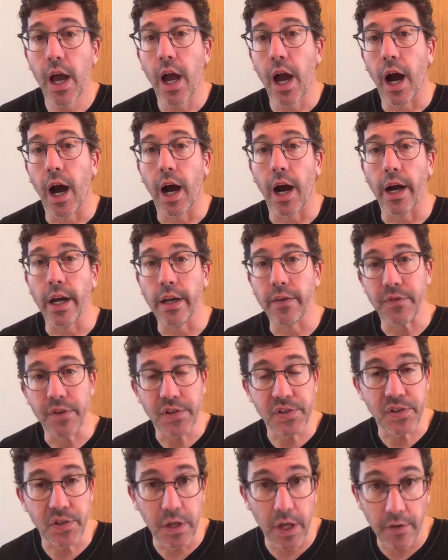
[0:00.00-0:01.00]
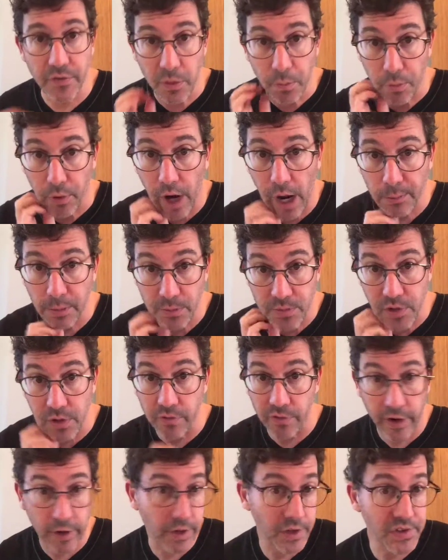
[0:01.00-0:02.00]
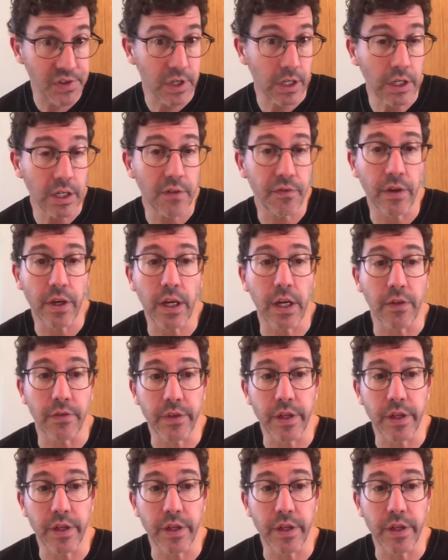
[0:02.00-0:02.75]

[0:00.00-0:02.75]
If the problems are very significant,